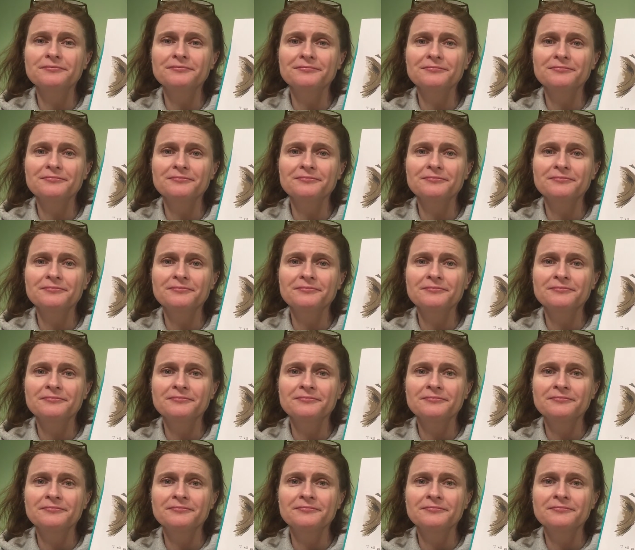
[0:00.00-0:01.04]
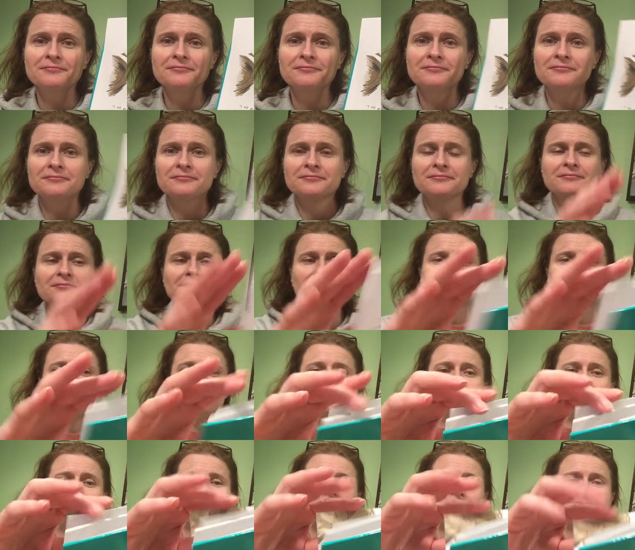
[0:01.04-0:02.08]

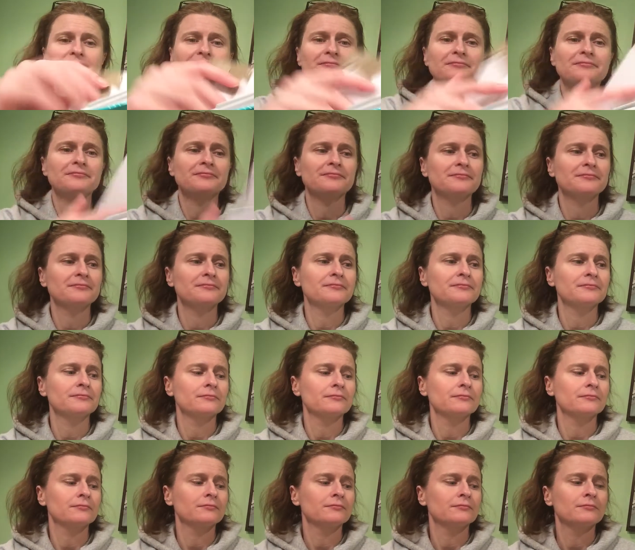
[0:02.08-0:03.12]
Nobody speaks.